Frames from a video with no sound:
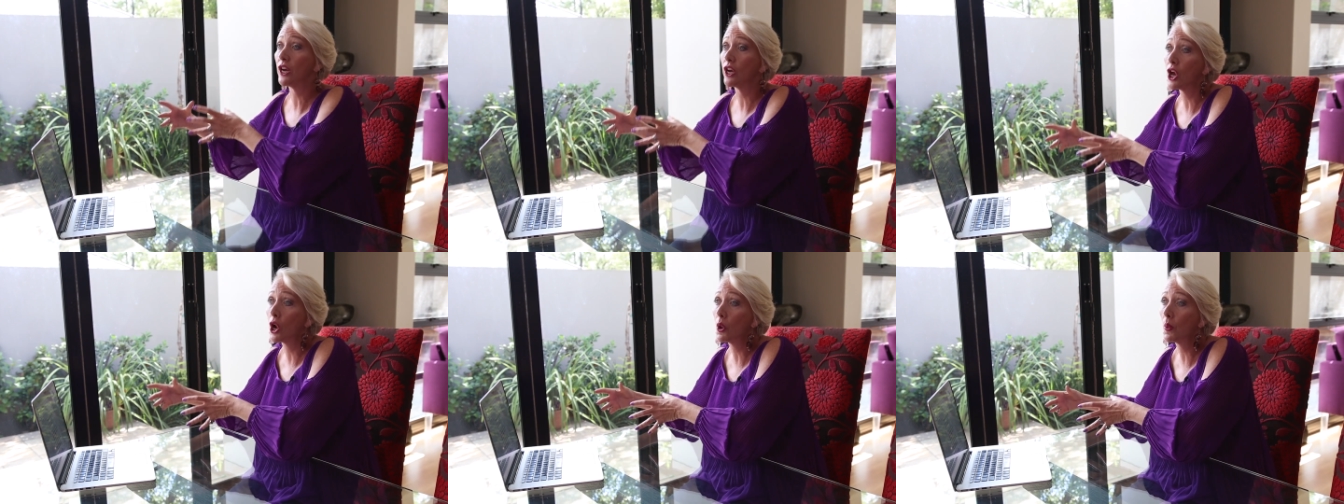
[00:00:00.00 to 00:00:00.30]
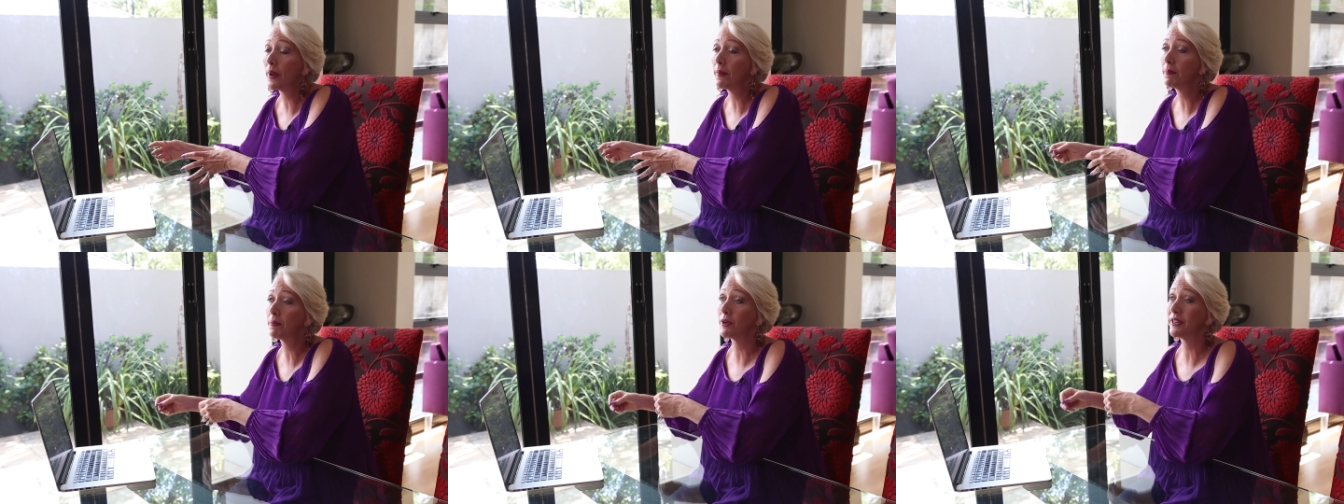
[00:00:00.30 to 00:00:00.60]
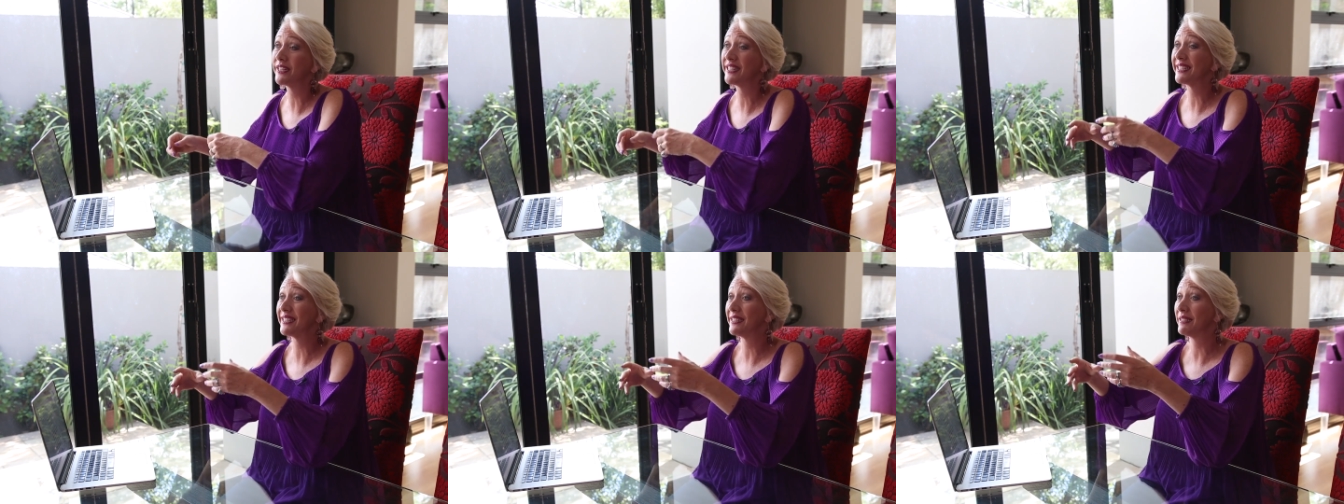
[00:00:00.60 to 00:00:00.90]
low
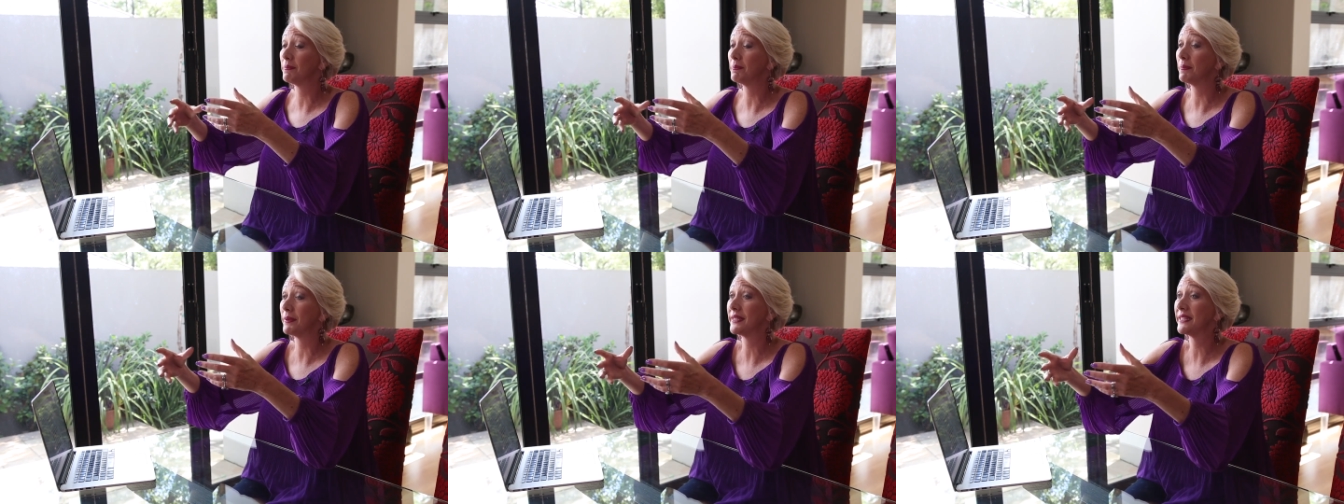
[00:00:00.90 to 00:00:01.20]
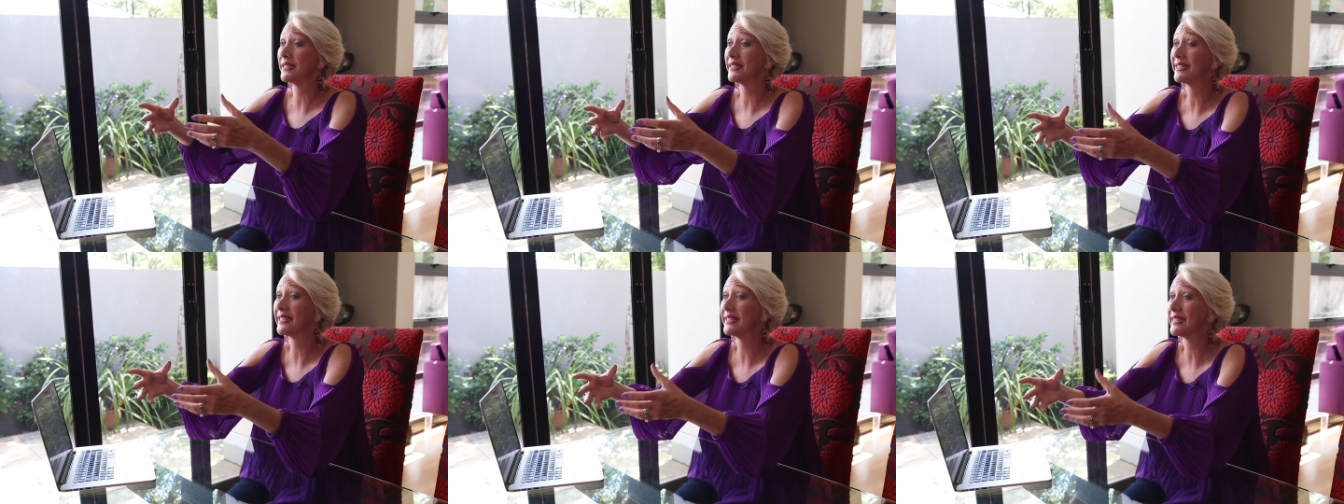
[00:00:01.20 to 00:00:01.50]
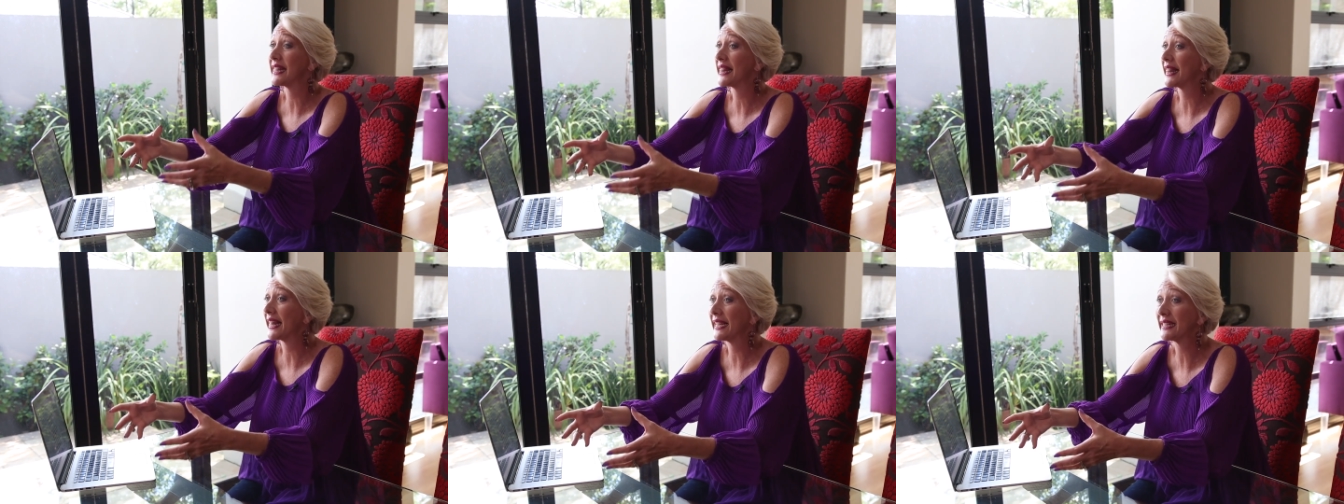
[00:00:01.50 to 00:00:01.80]
input
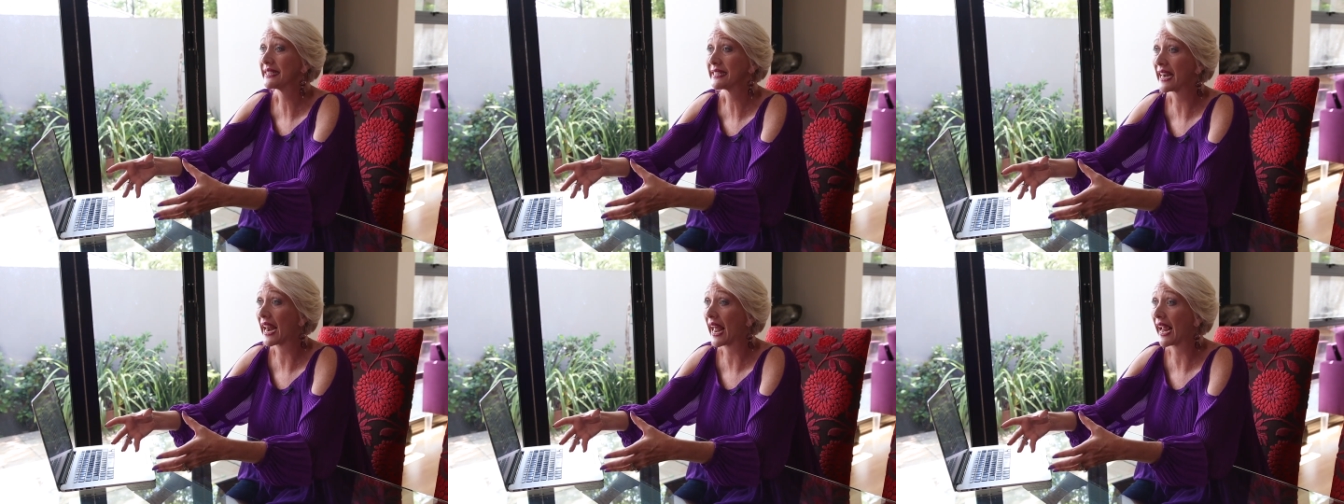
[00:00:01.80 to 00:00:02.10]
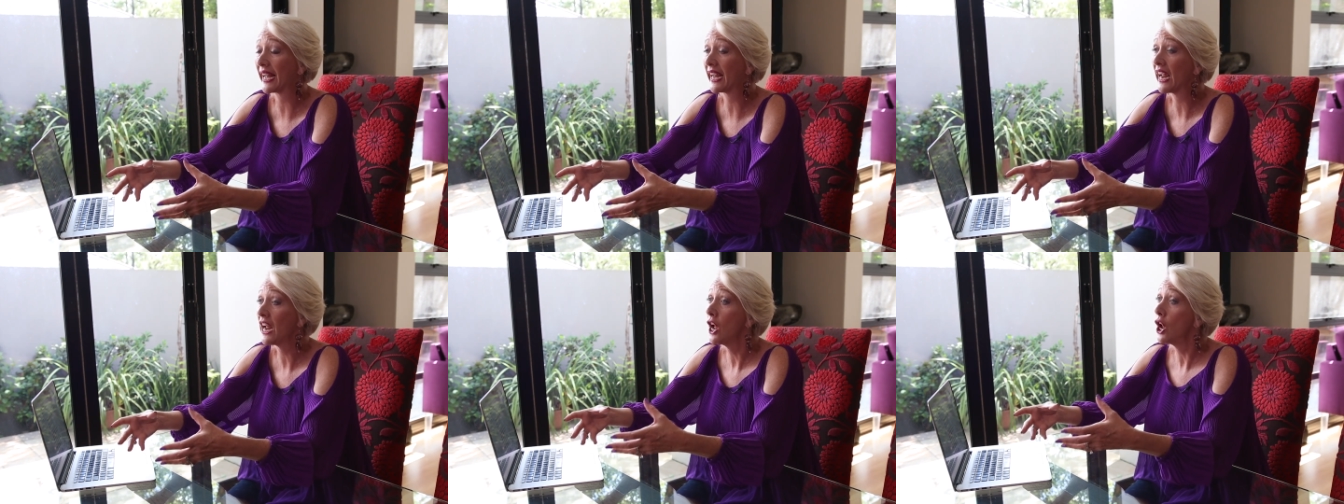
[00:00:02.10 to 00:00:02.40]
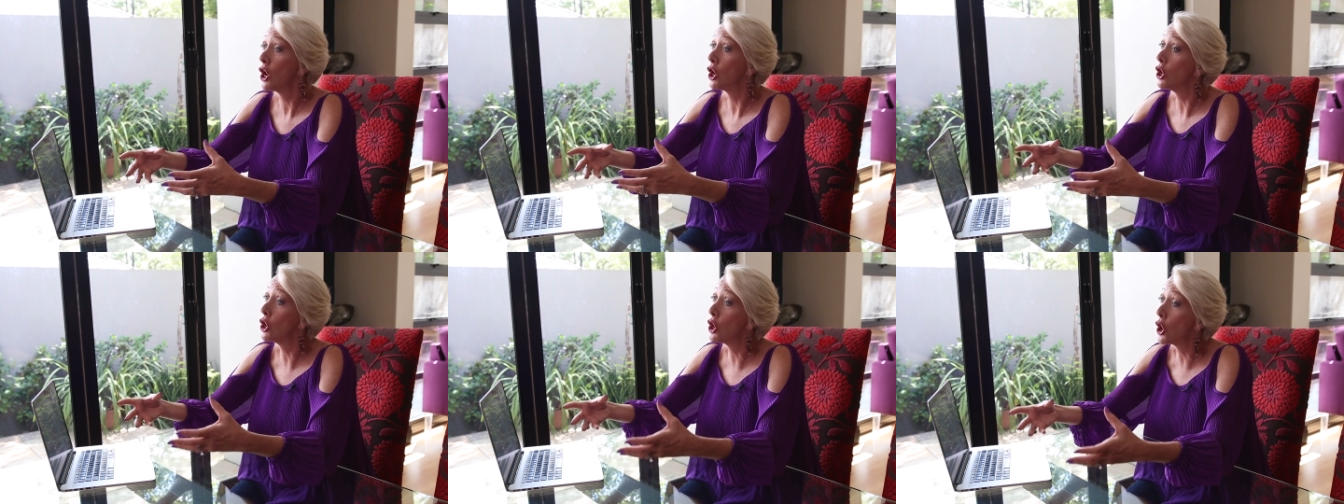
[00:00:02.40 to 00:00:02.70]
businesses, things like
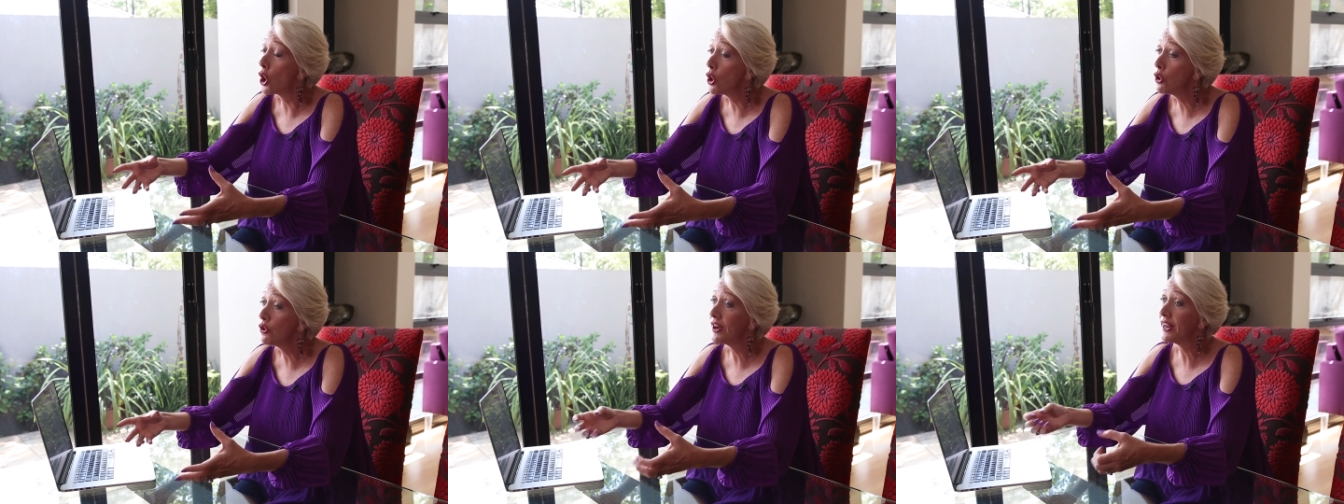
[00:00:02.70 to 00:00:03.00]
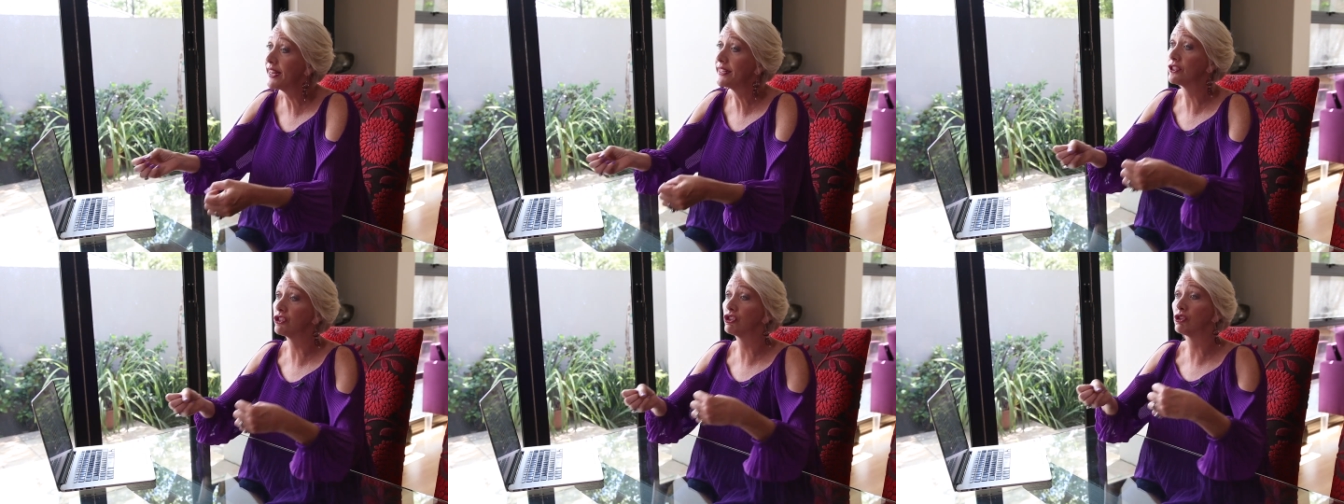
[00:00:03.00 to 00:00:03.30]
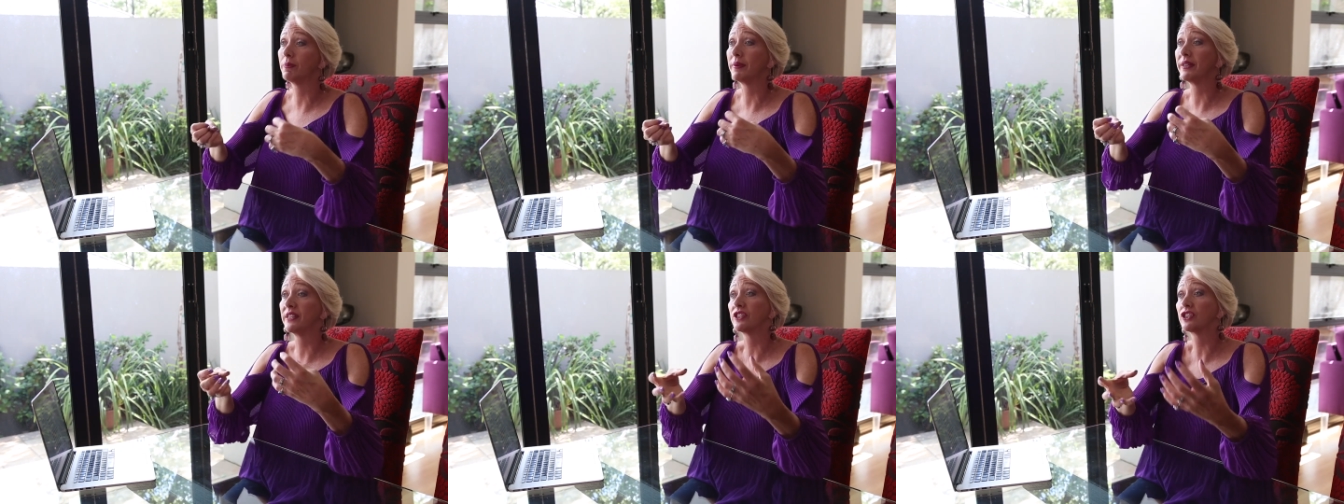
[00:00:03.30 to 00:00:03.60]
loan
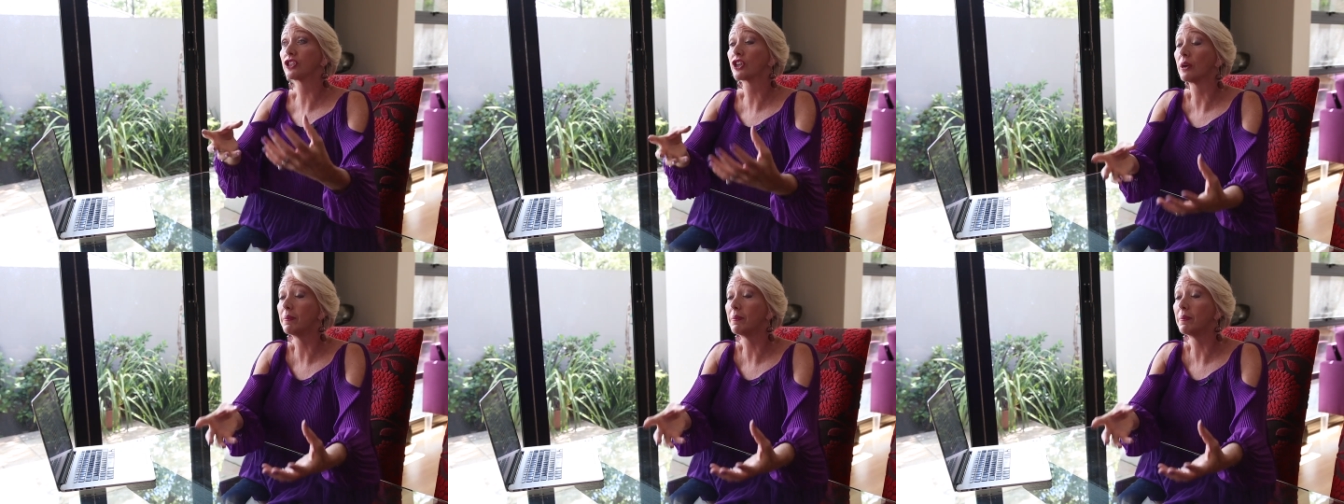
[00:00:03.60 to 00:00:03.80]
instruments,